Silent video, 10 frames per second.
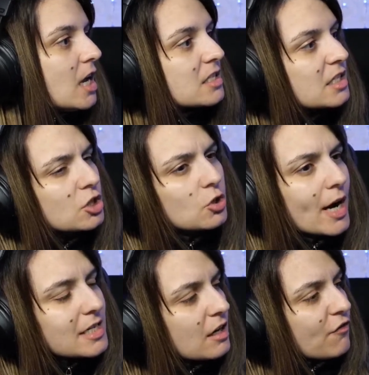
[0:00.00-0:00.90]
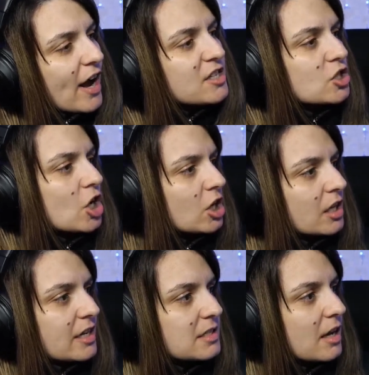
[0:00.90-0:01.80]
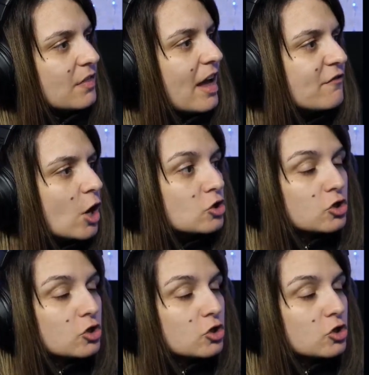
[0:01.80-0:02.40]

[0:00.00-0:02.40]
since you identify as a journalist and therefore